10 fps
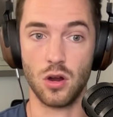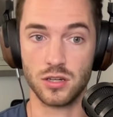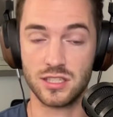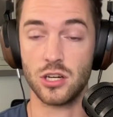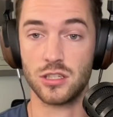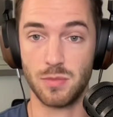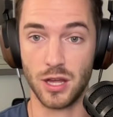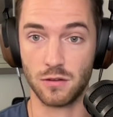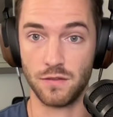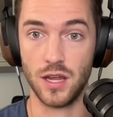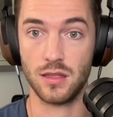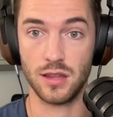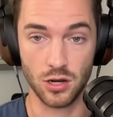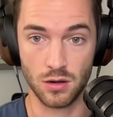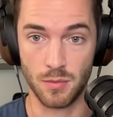are serious about their faith
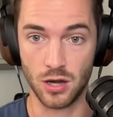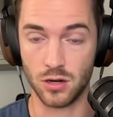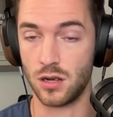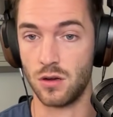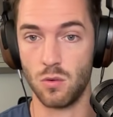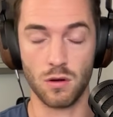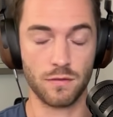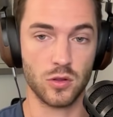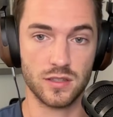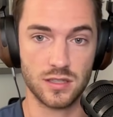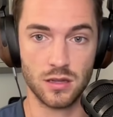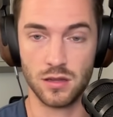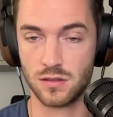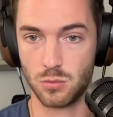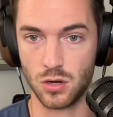here in America, or if you're listening to
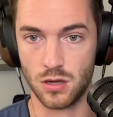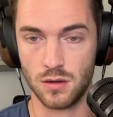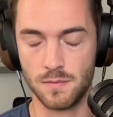this abroad?